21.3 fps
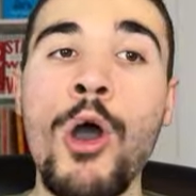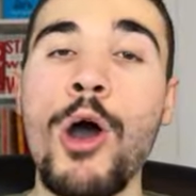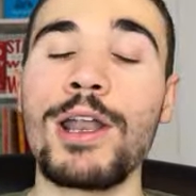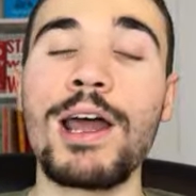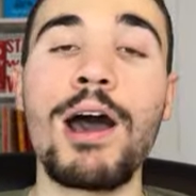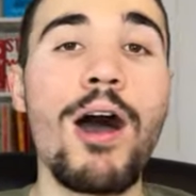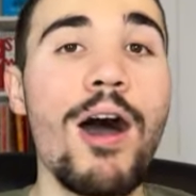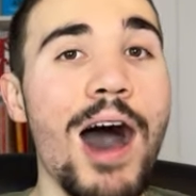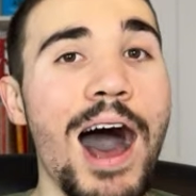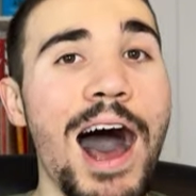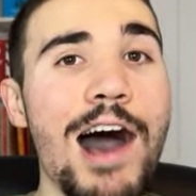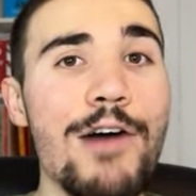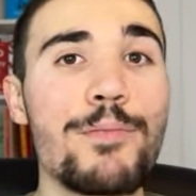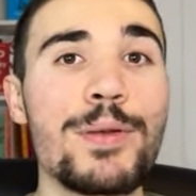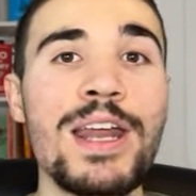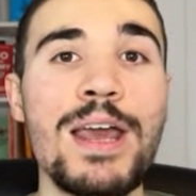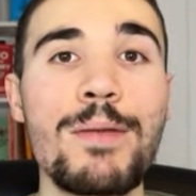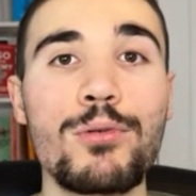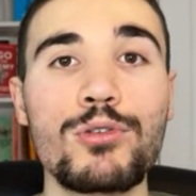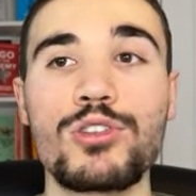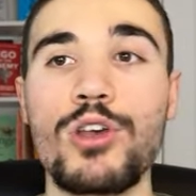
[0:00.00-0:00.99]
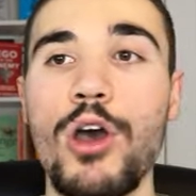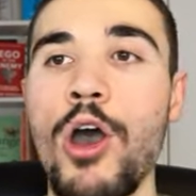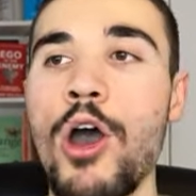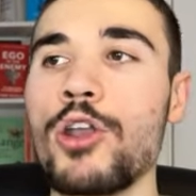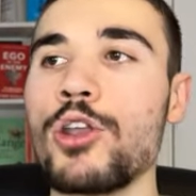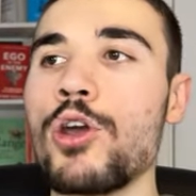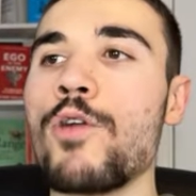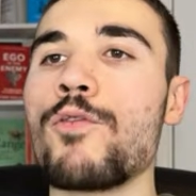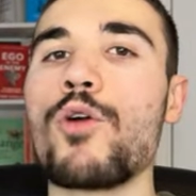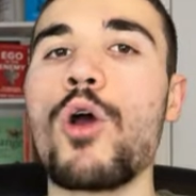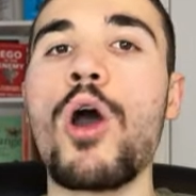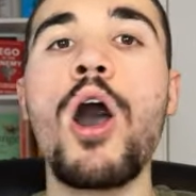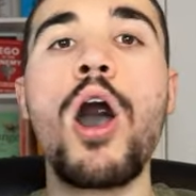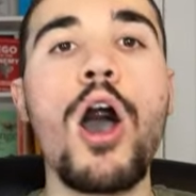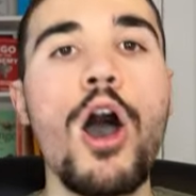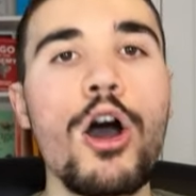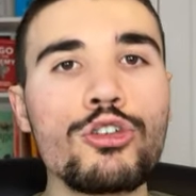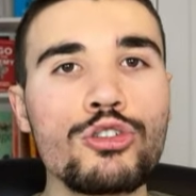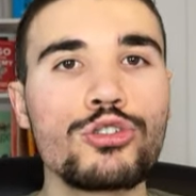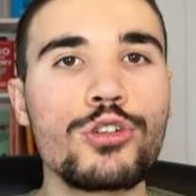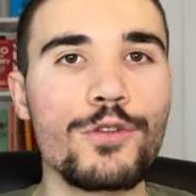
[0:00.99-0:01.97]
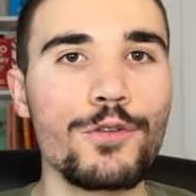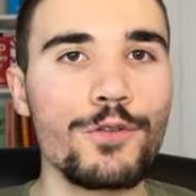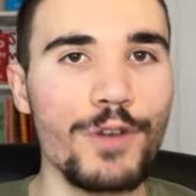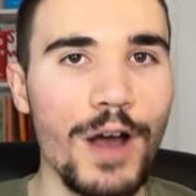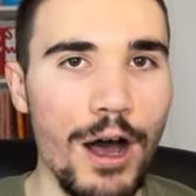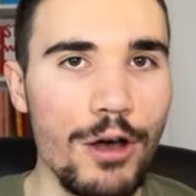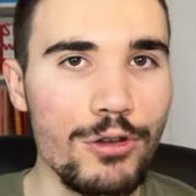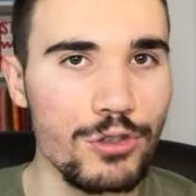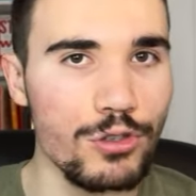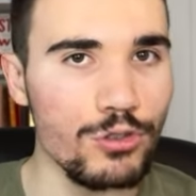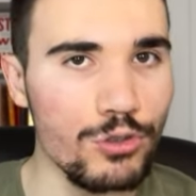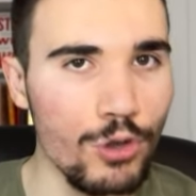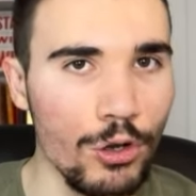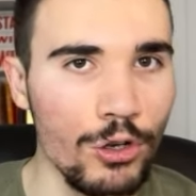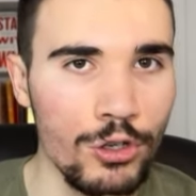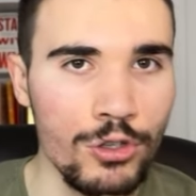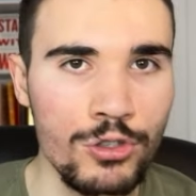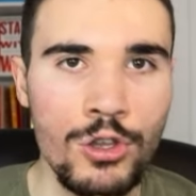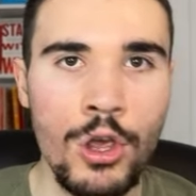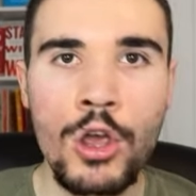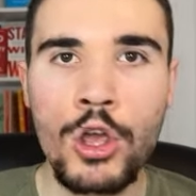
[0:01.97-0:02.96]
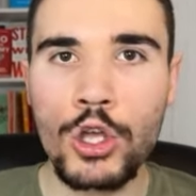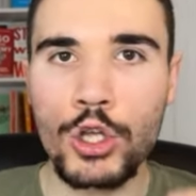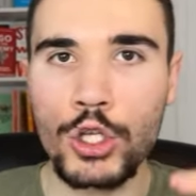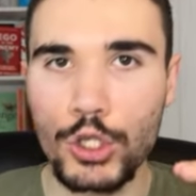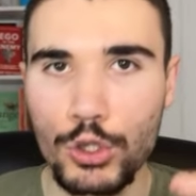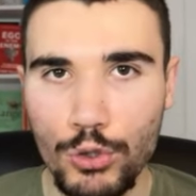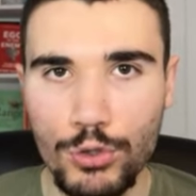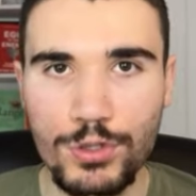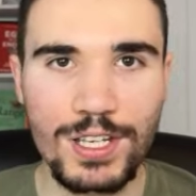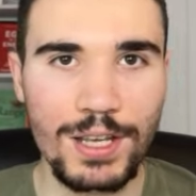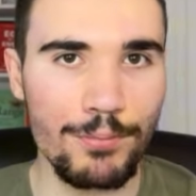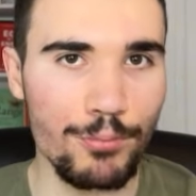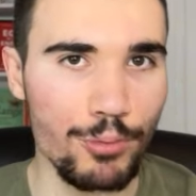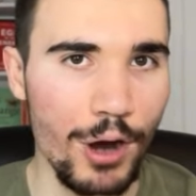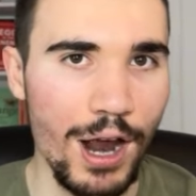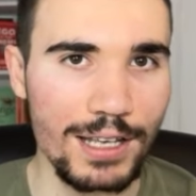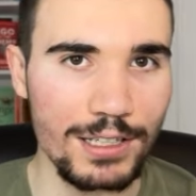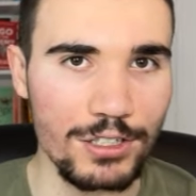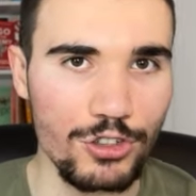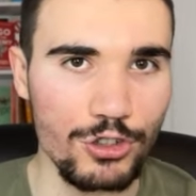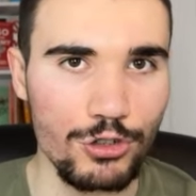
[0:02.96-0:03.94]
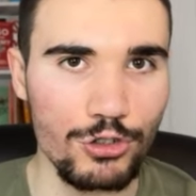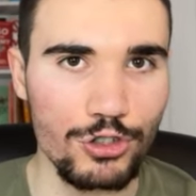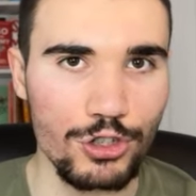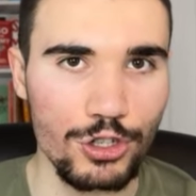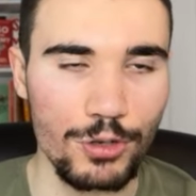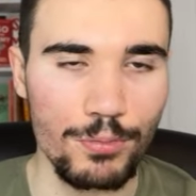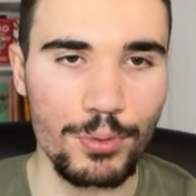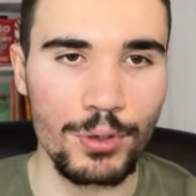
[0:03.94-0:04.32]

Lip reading: on how I've been able to earn over $100,000 using branded YouTube.